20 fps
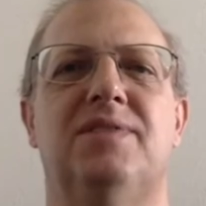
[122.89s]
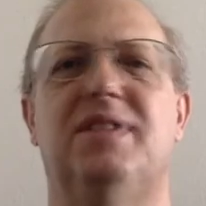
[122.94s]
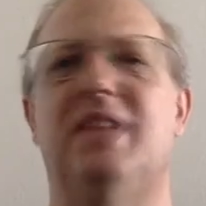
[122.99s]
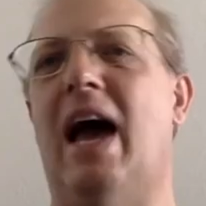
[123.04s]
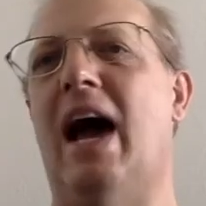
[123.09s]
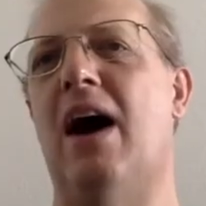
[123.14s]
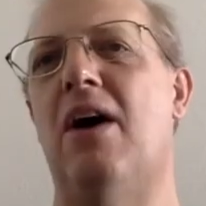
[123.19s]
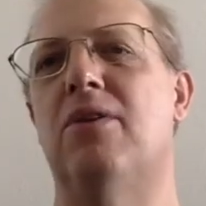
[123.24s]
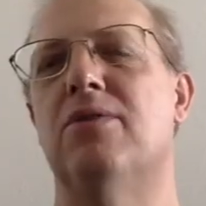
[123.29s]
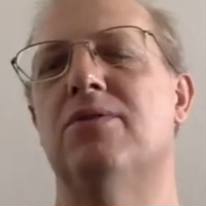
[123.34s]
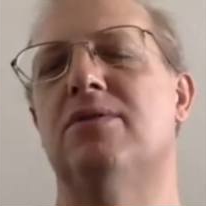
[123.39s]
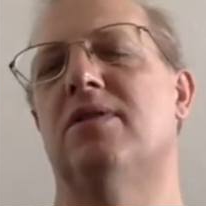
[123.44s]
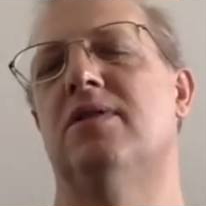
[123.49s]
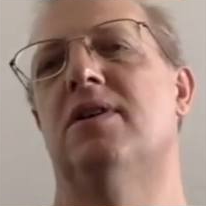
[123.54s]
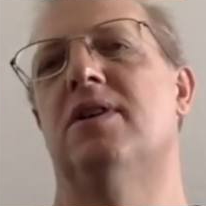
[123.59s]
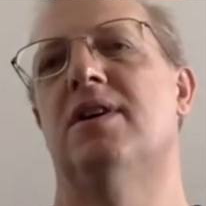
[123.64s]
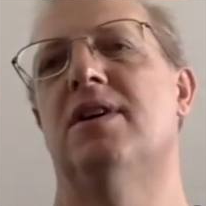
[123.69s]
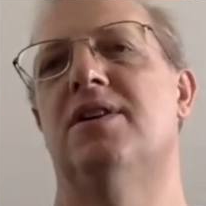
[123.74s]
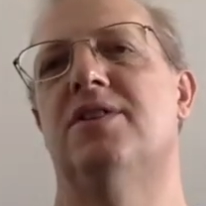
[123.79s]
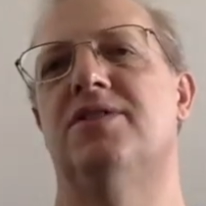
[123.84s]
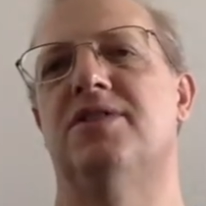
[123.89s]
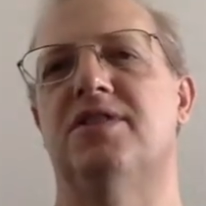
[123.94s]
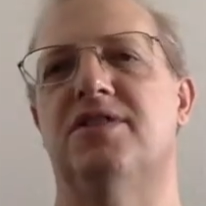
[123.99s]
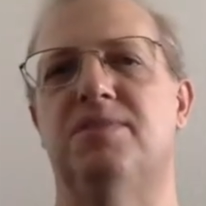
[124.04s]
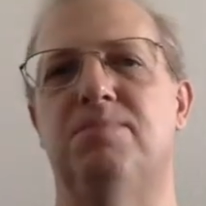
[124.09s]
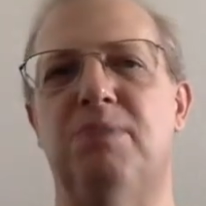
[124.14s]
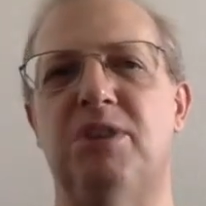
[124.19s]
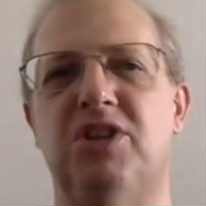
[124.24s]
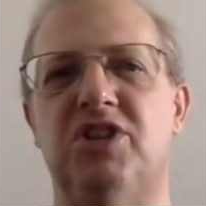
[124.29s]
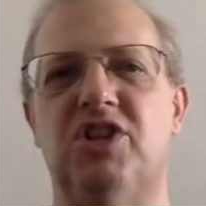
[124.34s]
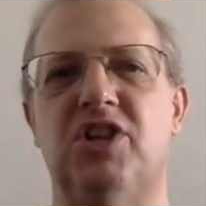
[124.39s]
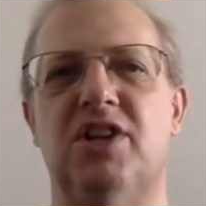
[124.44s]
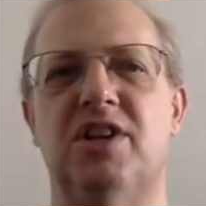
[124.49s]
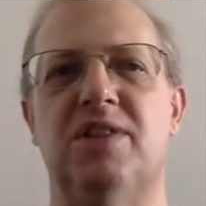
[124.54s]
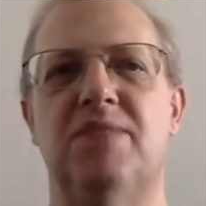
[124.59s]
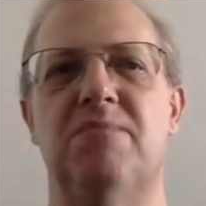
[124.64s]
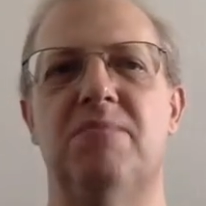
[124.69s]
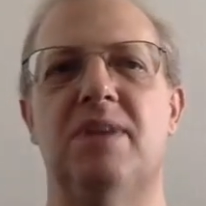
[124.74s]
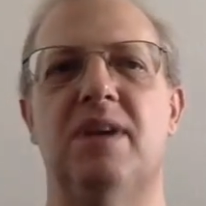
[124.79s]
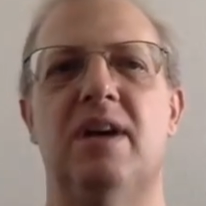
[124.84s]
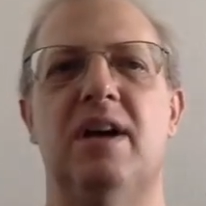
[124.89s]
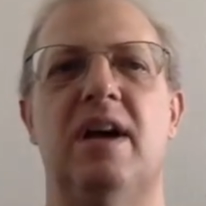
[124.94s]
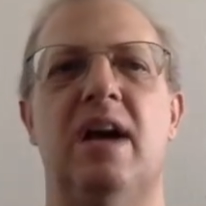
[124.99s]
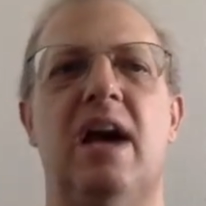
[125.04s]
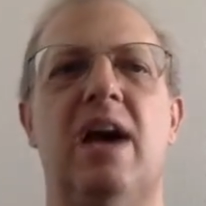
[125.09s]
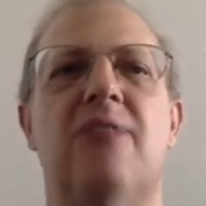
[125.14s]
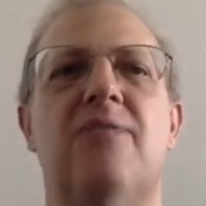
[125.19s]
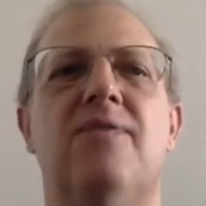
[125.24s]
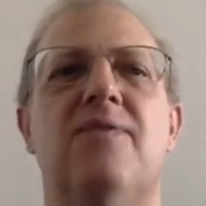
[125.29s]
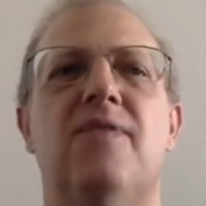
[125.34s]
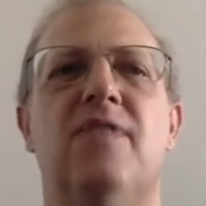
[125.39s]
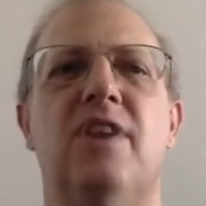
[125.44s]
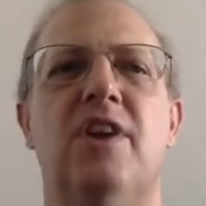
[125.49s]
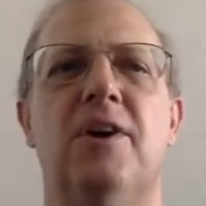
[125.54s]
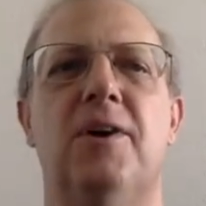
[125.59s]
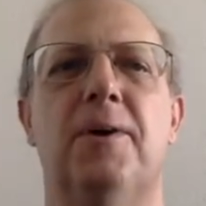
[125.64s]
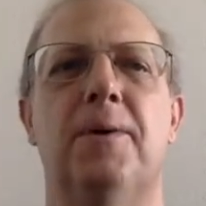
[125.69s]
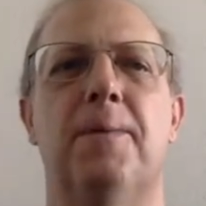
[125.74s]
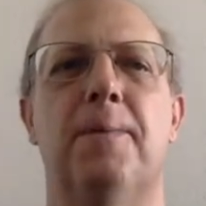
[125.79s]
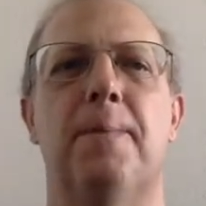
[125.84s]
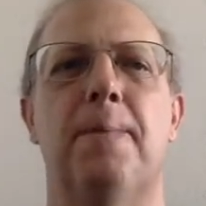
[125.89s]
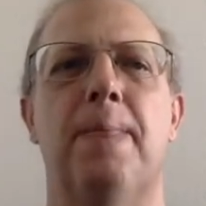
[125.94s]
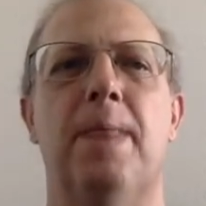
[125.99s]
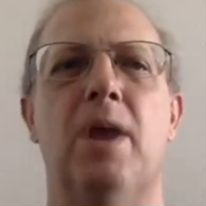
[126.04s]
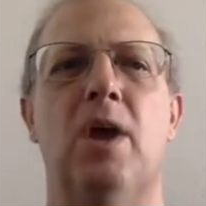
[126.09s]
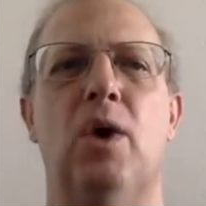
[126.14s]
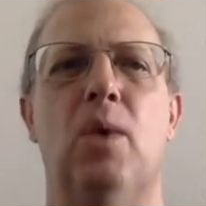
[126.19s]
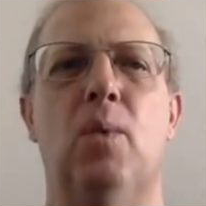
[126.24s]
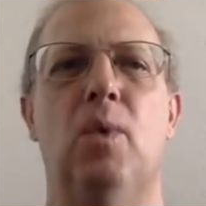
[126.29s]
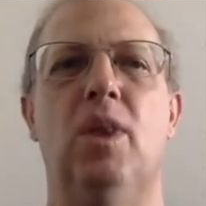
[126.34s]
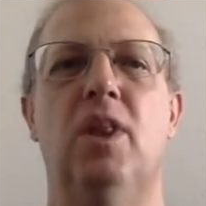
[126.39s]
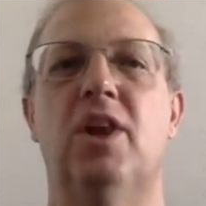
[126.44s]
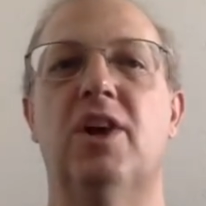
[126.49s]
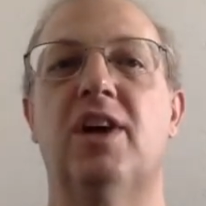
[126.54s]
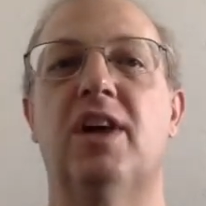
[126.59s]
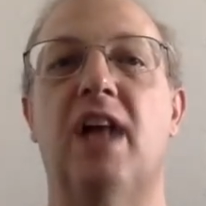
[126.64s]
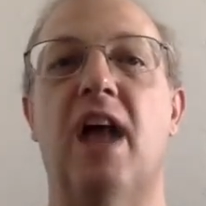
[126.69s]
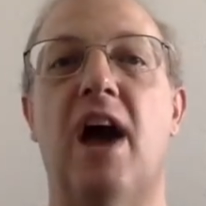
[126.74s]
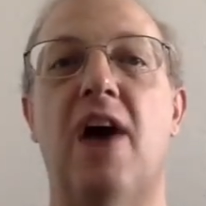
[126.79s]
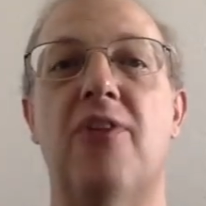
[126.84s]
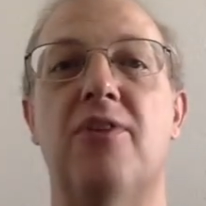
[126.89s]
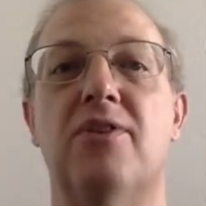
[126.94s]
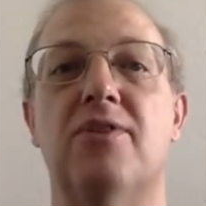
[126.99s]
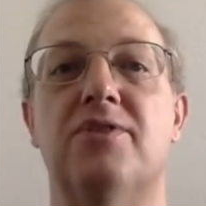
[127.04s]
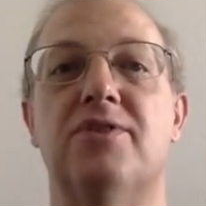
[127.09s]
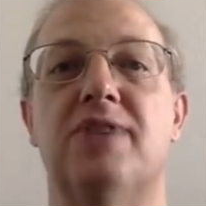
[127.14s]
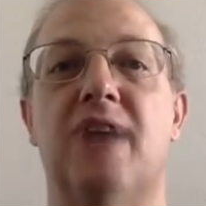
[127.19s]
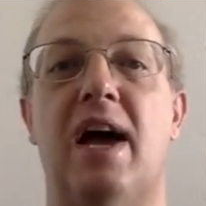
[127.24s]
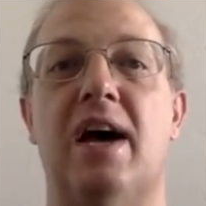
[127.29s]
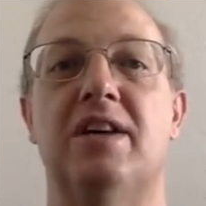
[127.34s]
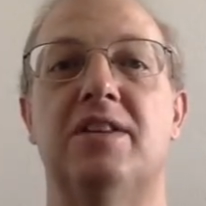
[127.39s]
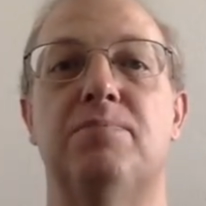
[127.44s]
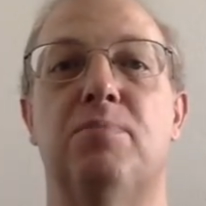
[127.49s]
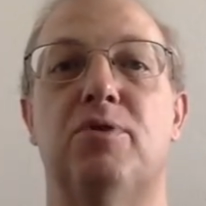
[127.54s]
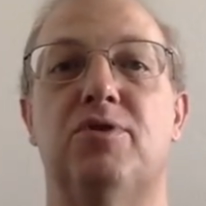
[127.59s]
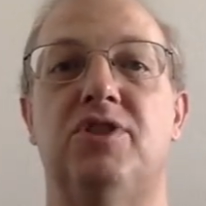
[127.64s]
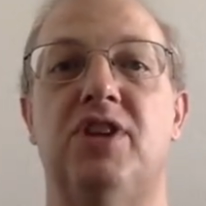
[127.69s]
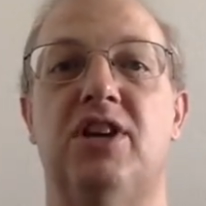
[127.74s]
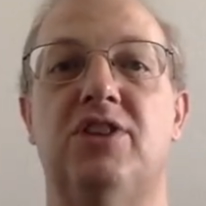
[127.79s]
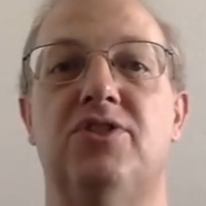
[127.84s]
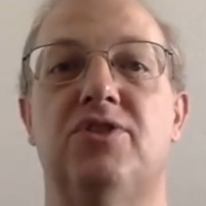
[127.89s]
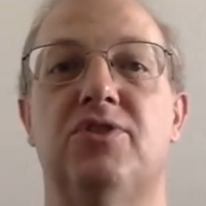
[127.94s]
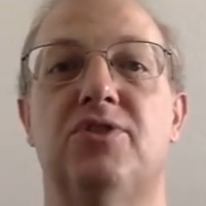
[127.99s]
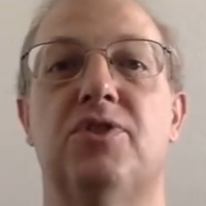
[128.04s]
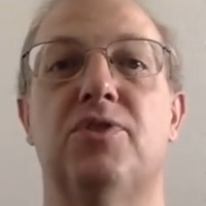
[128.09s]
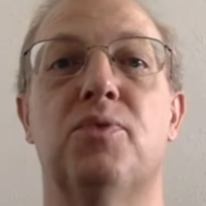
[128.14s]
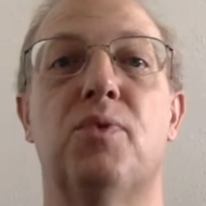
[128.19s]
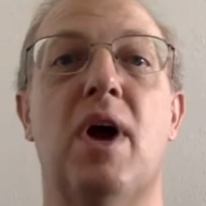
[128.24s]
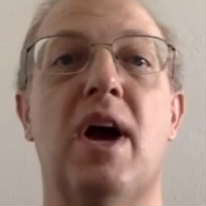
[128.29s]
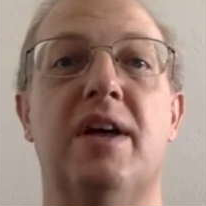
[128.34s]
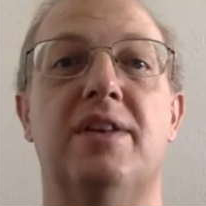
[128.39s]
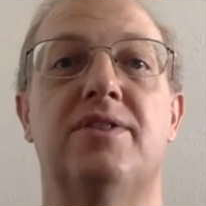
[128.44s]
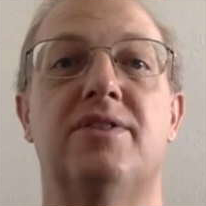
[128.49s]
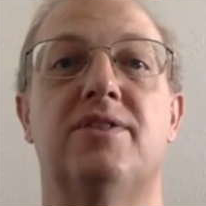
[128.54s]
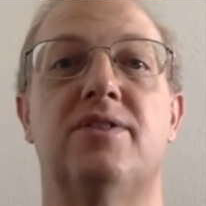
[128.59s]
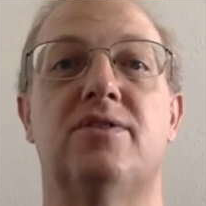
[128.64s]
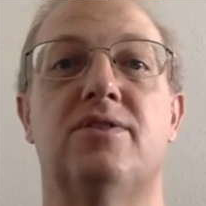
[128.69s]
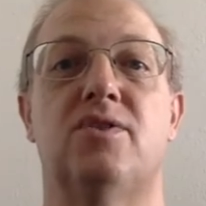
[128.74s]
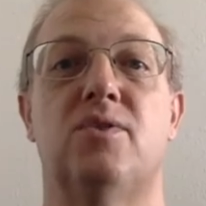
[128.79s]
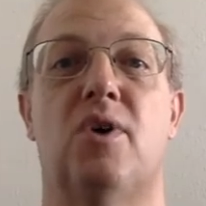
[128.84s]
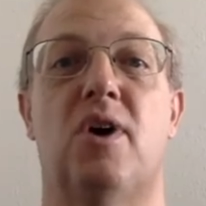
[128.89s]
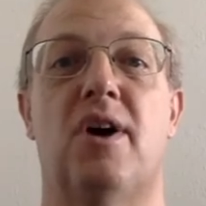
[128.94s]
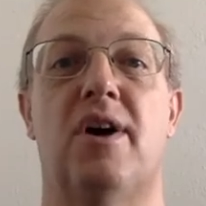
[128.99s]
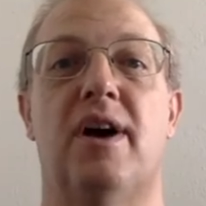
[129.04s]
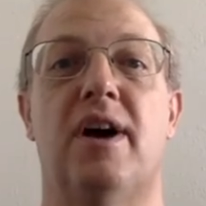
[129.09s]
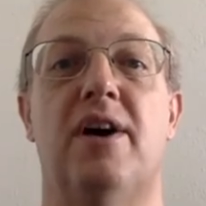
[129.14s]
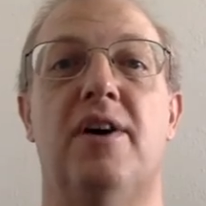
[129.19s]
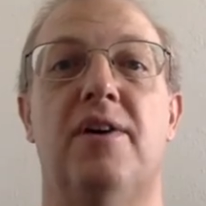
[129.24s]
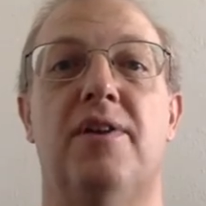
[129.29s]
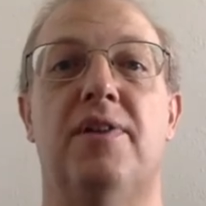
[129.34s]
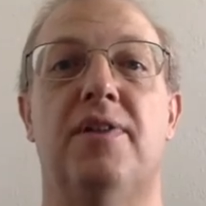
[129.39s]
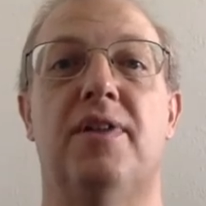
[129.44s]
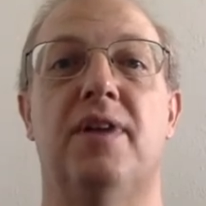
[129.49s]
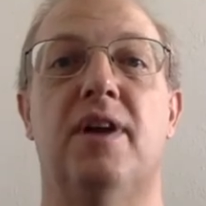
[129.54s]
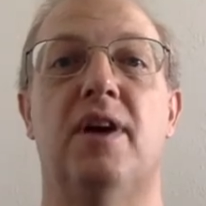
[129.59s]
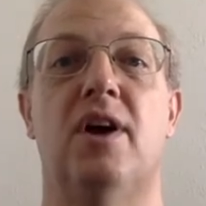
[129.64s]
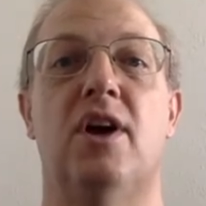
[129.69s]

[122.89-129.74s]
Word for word: doubt, suspicion, and fear. We look at others as potential threats to our health.